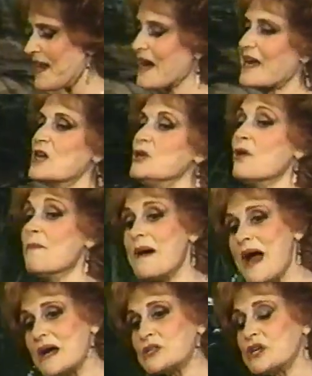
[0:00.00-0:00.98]
Now, can you
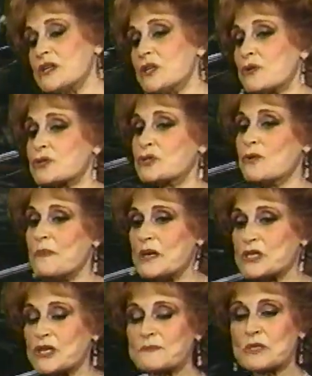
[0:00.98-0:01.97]
imagine those two
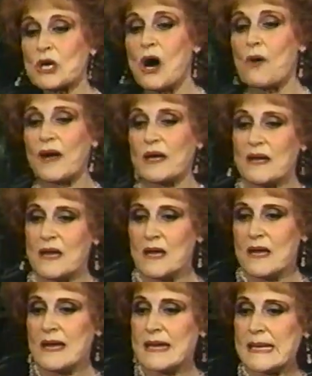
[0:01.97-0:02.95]
bishops going
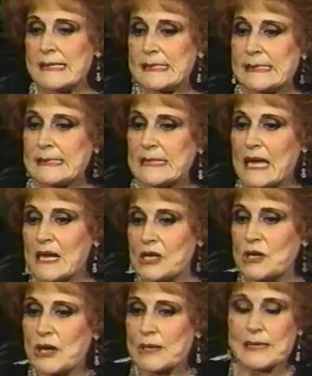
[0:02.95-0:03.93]
to get
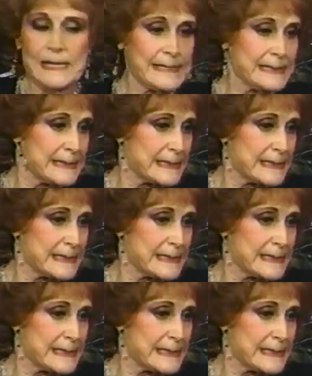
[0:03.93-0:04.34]
a donkey?